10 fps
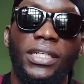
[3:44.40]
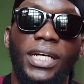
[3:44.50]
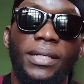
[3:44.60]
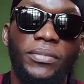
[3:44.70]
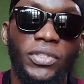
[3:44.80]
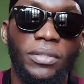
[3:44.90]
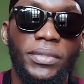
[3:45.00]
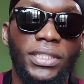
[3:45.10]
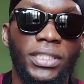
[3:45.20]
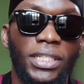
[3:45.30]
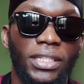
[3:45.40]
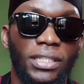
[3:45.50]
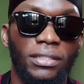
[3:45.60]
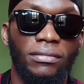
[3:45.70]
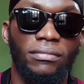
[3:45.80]
something
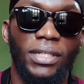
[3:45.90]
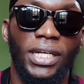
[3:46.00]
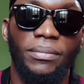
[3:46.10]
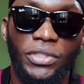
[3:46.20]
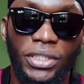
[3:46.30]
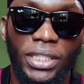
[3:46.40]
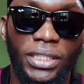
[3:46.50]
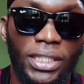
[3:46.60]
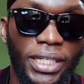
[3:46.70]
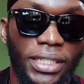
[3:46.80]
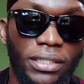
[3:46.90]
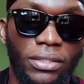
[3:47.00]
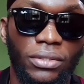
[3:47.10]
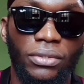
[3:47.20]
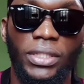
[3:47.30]
abstract, like
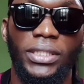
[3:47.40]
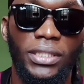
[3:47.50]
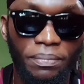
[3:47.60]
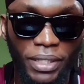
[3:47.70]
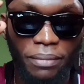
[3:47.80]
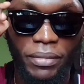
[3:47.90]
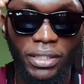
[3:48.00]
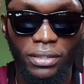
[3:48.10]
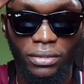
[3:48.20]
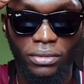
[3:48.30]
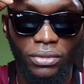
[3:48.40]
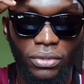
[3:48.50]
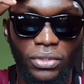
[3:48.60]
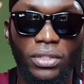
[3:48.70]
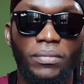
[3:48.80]
a deeper meaning to
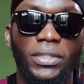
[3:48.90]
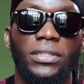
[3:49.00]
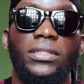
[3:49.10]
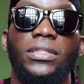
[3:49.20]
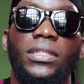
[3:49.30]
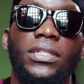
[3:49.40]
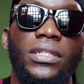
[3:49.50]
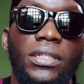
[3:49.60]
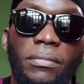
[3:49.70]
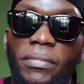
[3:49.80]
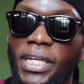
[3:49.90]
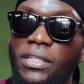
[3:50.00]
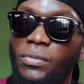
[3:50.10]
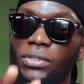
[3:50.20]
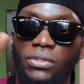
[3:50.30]
something
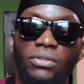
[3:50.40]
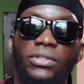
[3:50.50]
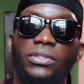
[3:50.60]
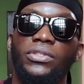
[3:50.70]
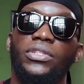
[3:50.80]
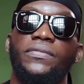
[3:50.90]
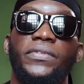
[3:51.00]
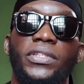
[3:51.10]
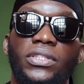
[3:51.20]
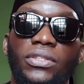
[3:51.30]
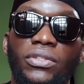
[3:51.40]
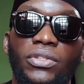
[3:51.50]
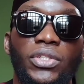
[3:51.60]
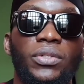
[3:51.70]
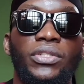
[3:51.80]
behind what's going on the surface.
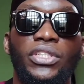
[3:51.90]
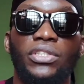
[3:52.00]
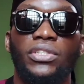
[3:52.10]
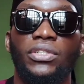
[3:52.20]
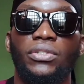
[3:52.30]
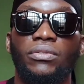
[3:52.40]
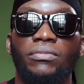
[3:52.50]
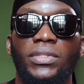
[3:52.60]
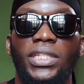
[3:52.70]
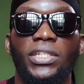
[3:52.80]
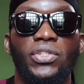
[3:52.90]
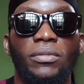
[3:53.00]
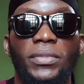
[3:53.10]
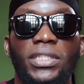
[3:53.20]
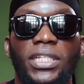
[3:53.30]
Someone just say
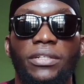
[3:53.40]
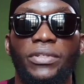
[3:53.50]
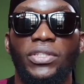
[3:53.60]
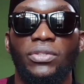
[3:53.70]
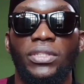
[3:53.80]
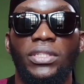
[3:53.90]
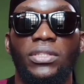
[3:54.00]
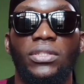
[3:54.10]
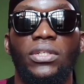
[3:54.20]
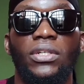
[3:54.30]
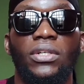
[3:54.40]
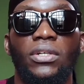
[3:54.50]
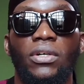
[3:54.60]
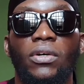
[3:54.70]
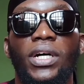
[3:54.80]
something that resonates
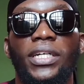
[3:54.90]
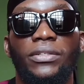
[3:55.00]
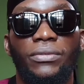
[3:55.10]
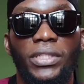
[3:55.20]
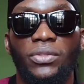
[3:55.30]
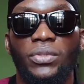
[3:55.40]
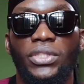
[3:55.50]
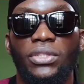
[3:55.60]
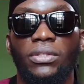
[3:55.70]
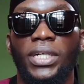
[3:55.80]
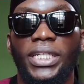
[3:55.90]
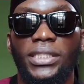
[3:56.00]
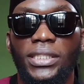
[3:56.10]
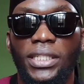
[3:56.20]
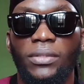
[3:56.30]
or agrees with your
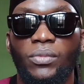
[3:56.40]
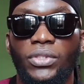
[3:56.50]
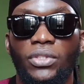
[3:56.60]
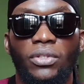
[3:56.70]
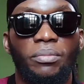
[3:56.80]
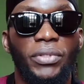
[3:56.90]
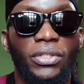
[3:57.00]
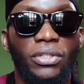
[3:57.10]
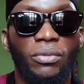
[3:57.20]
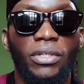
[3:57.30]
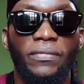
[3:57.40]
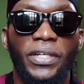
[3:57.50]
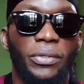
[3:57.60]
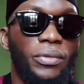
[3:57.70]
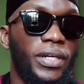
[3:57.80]
idea, with your opinion, whatever
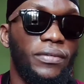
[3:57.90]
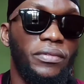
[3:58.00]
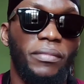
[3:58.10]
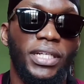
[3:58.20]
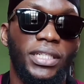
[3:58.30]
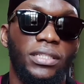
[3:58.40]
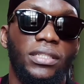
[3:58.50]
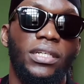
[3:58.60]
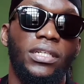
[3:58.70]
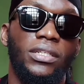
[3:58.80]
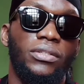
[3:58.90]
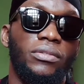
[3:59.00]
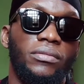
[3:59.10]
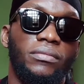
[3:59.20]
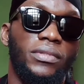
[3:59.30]
you have in mind, and
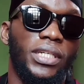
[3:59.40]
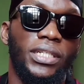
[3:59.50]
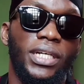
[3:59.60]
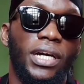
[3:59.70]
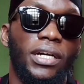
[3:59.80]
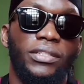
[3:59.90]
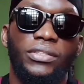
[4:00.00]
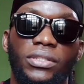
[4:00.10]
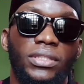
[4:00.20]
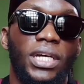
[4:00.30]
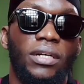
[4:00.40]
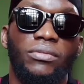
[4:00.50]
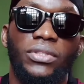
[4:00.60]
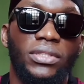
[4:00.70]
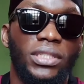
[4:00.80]
then I would
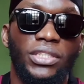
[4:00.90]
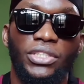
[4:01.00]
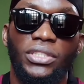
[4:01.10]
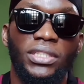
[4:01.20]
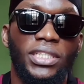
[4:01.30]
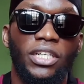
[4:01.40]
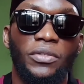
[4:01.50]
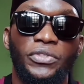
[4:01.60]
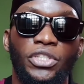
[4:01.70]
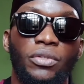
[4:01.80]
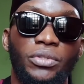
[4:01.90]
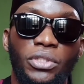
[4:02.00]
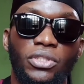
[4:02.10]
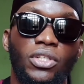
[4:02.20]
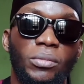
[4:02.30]
just this kind of shock would
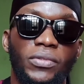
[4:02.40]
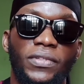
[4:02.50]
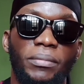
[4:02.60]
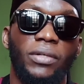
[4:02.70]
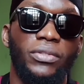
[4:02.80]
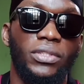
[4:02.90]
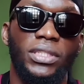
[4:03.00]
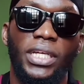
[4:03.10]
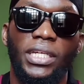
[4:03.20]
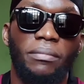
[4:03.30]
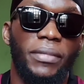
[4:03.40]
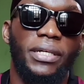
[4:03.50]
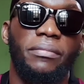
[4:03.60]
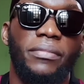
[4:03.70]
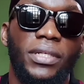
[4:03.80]
just come over me. I would just, like, in
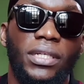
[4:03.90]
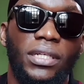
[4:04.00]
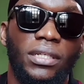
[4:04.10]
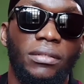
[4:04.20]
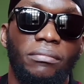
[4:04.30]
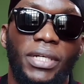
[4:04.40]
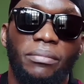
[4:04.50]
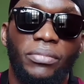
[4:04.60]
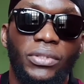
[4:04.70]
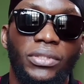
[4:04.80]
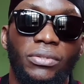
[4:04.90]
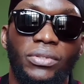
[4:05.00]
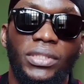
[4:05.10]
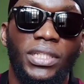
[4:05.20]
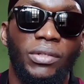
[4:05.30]
my body, you could
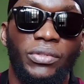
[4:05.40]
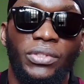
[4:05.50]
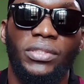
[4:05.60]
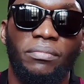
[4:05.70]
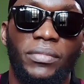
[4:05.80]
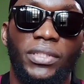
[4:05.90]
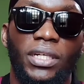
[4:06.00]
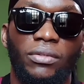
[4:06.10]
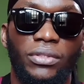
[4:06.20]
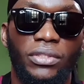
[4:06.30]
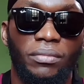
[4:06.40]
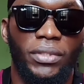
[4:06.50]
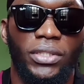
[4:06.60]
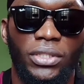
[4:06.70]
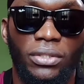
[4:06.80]
see I would just be
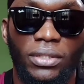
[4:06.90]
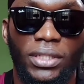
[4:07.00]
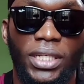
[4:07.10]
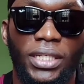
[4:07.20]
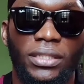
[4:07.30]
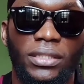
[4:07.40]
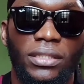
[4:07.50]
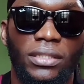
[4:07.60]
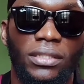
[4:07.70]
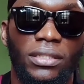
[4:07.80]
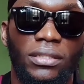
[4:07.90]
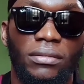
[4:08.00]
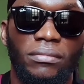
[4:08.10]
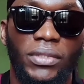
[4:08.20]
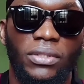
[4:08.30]
shocked, like,
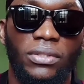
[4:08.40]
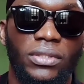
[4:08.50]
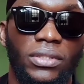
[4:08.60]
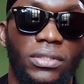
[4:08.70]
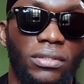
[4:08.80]
because